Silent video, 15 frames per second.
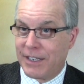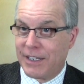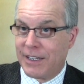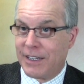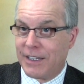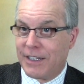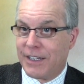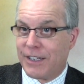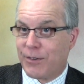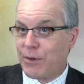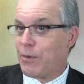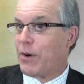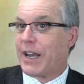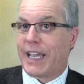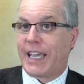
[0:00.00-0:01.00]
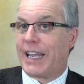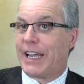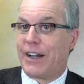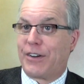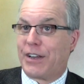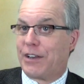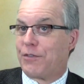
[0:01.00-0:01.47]
Do we want to get
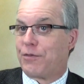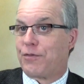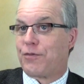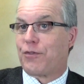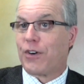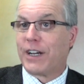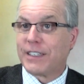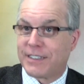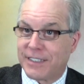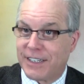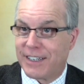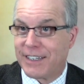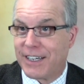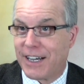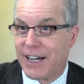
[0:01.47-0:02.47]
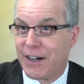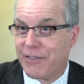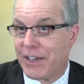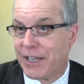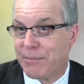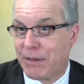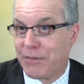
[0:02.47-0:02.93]
out in front
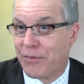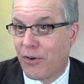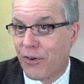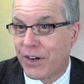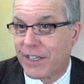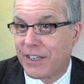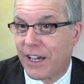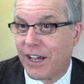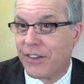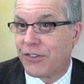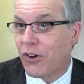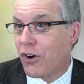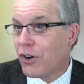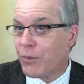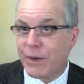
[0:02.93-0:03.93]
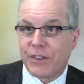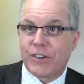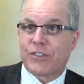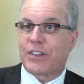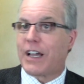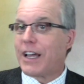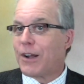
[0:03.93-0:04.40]
of it before it does, or do we
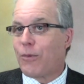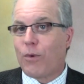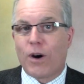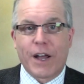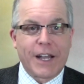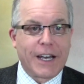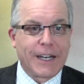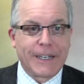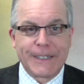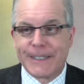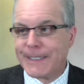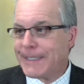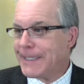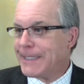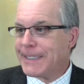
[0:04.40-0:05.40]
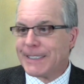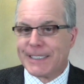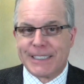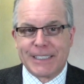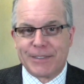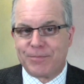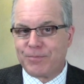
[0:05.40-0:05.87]
just kind of want to,
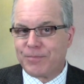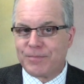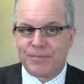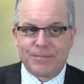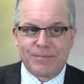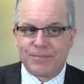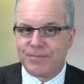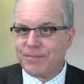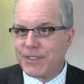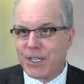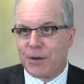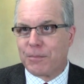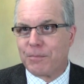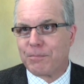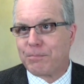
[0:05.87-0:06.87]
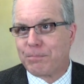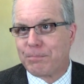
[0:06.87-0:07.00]
you know,